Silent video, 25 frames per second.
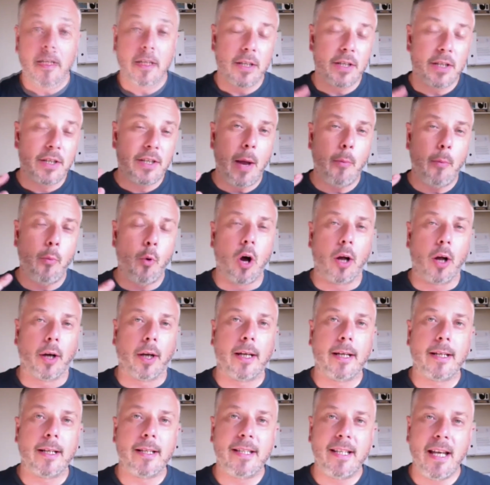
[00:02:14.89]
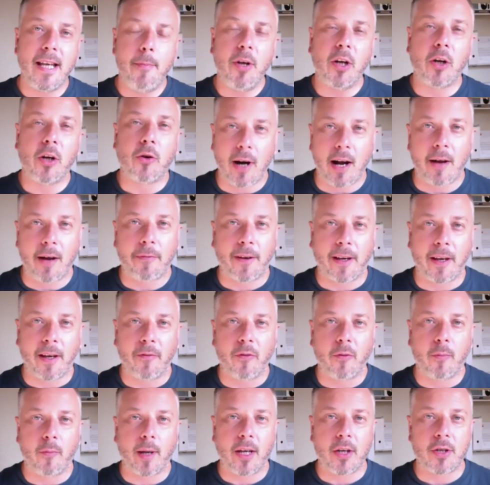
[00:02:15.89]
Step one, demographic
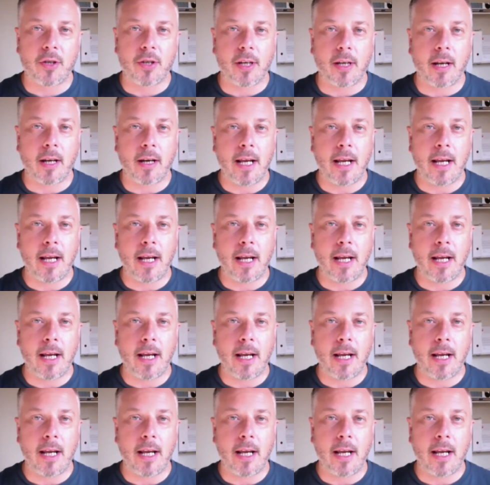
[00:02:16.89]
information.